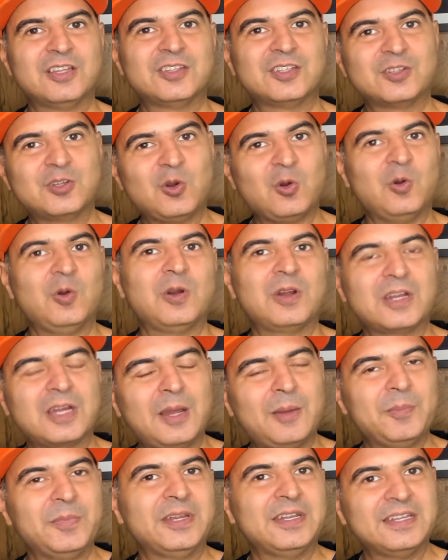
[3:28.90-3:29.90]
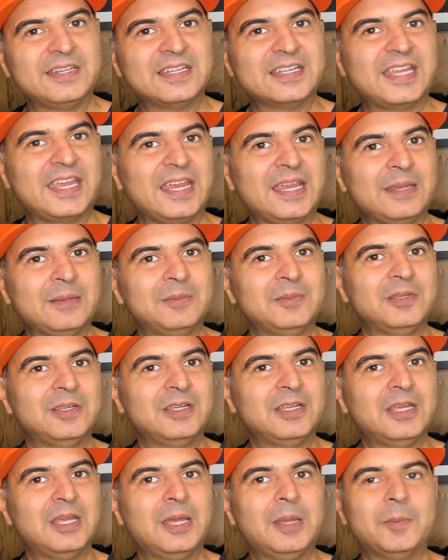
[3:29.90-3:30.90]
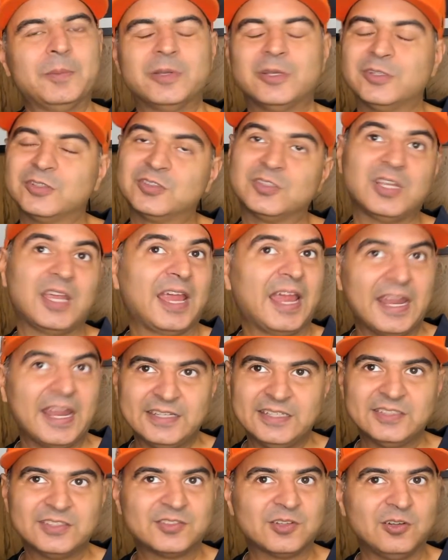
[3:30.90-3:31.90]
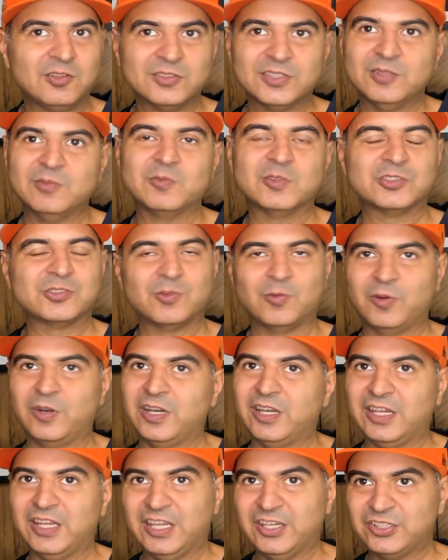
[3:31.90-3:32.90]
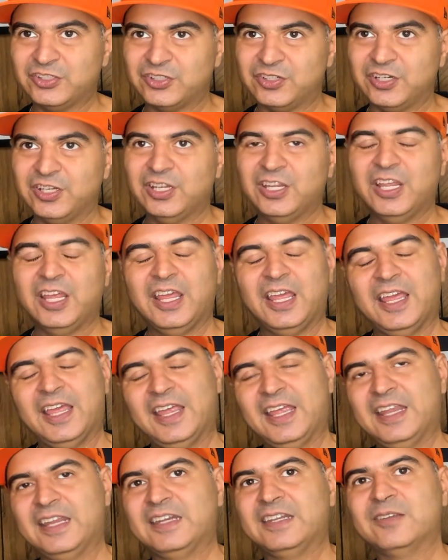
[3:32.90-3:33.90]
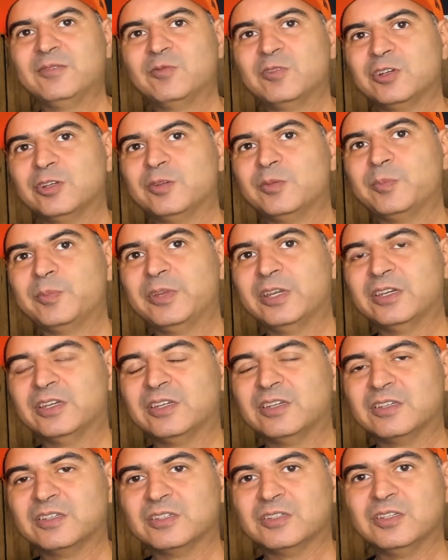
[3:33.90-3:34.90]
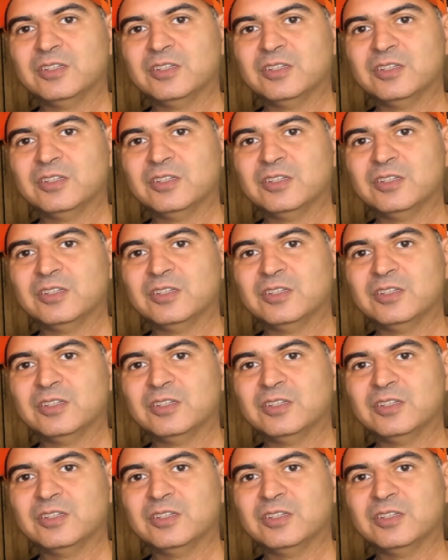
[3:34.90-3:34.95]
to come in the game? Because Eddie Dalton was already injured, and they wouldn't bring.